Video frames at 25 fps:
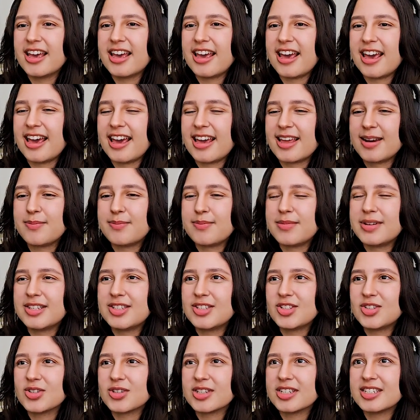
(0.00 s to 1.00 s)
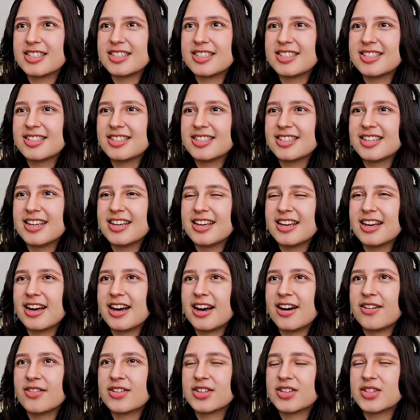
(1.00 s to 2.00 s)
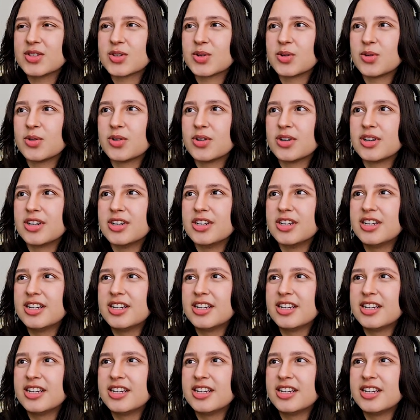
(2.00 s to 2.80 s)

headmistress of the school.